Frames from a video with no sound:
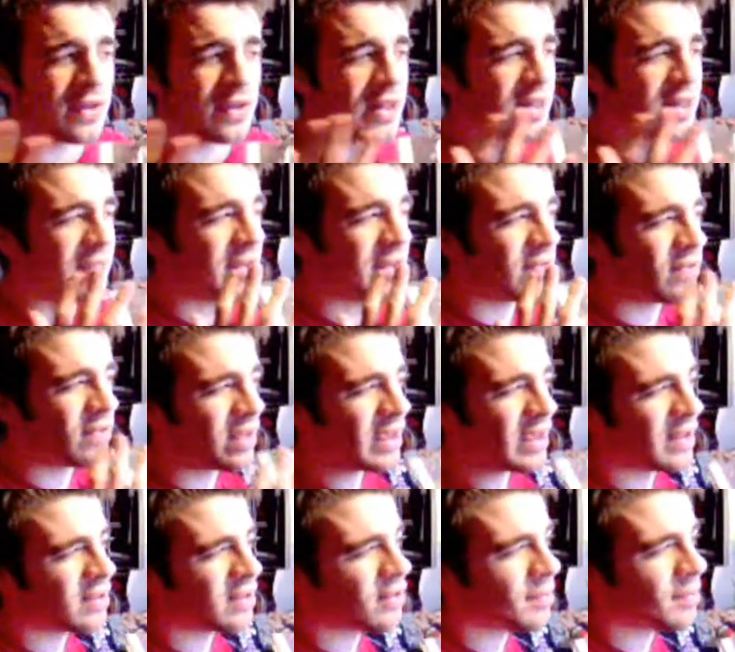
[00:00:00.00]
it lives
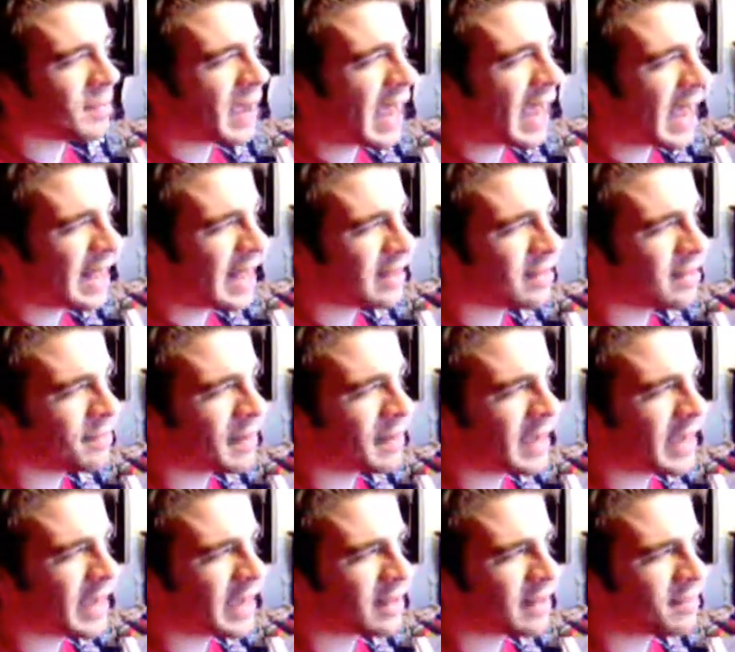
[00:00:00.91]
and surpassed
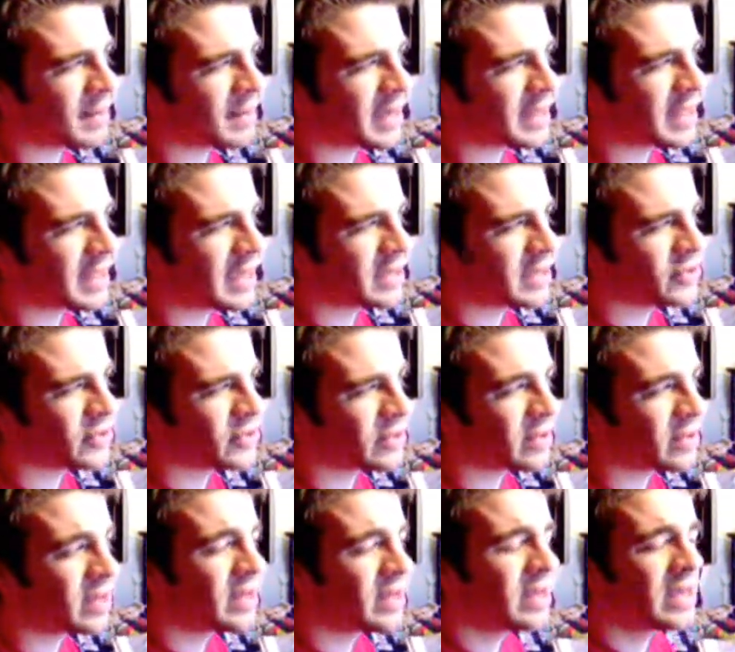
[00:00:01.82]
my expectations.